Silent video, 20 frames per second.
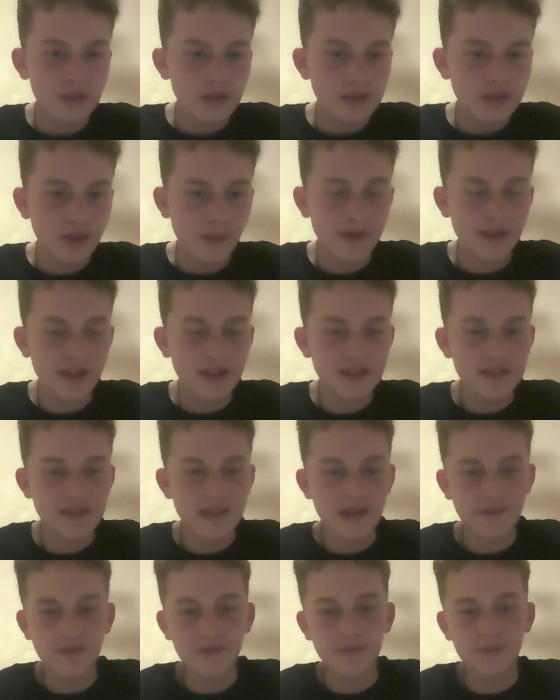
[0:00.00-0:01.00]
Coming in at
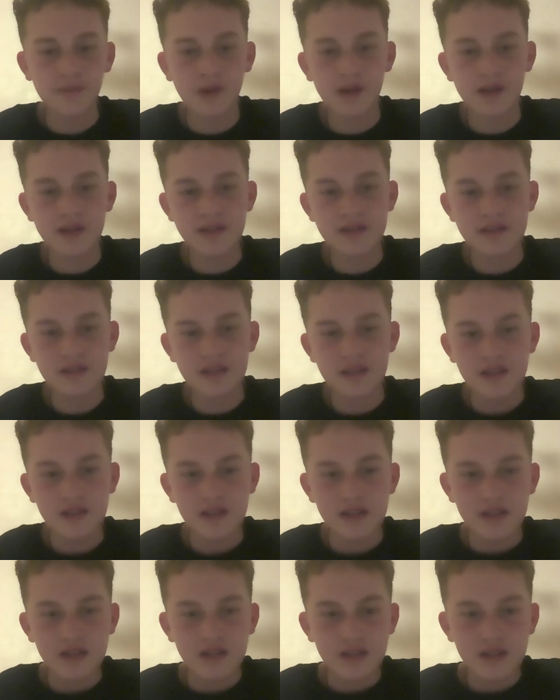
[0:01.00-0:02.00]
7th place
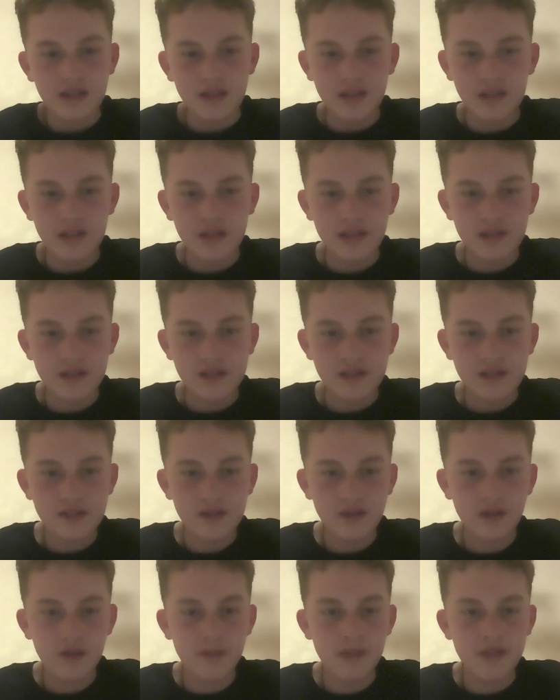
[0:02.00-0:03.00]
is
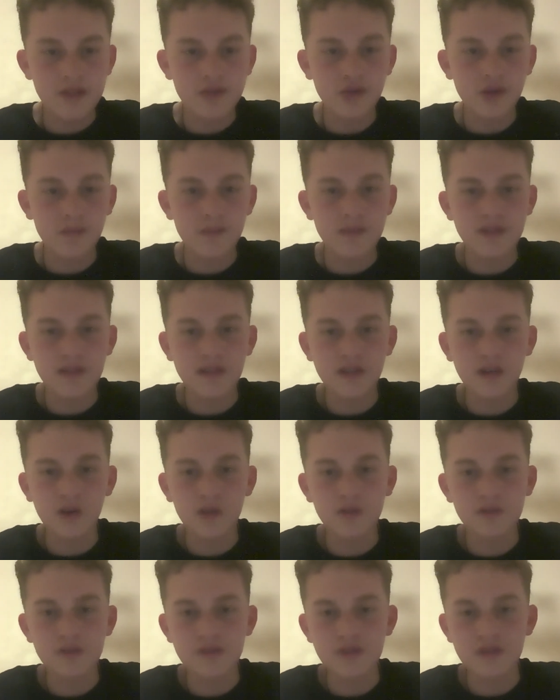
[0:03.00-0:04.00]
Scooby's Trip to the
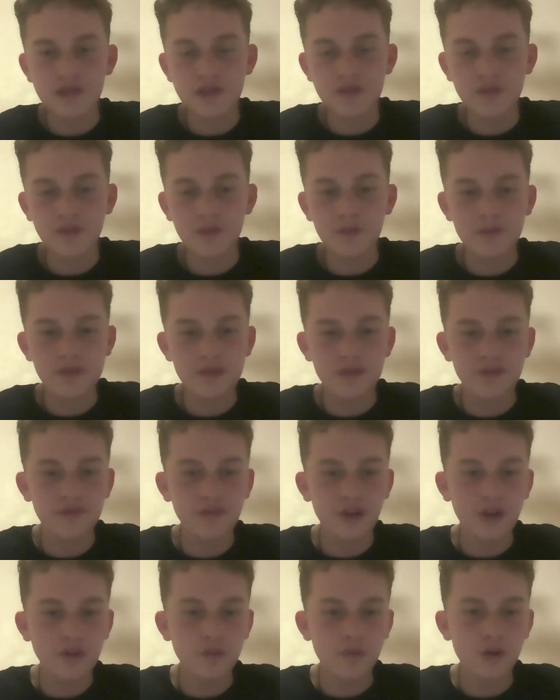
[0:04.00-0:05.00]
Oz. This one was a
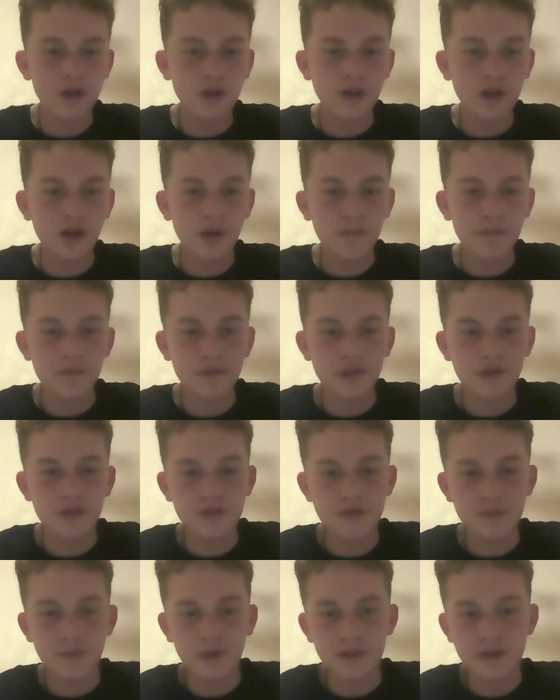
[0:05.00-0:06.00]
fun one. It
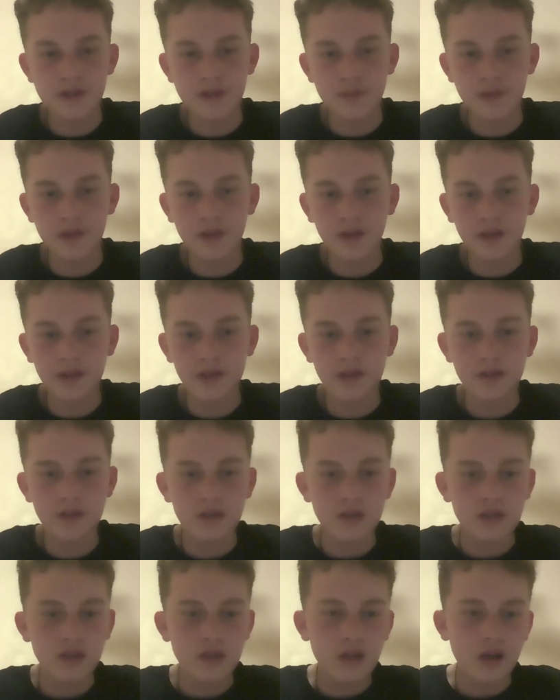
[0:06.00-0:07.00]
was supposed to be like
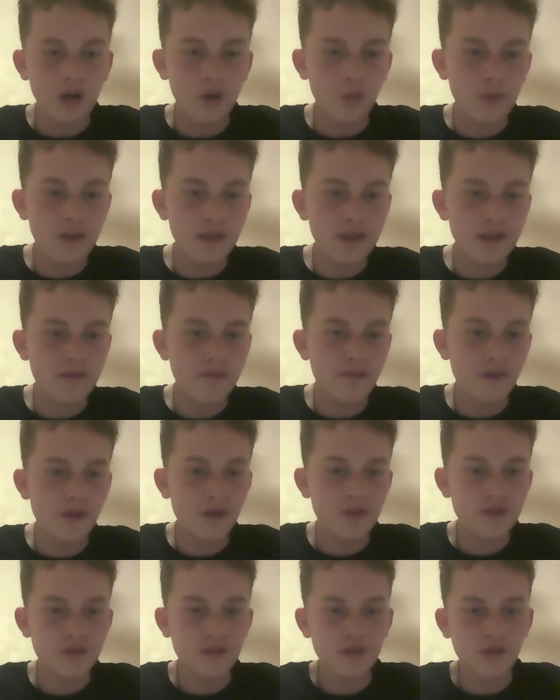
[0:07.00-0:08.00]
a weird
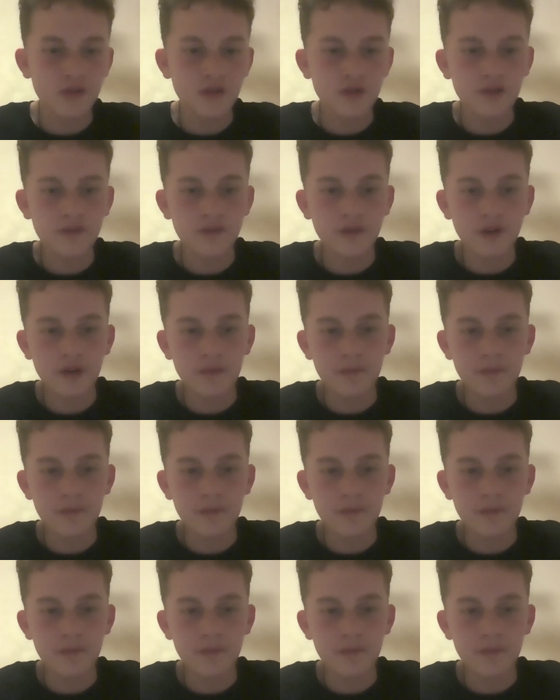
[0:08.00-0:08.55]
version of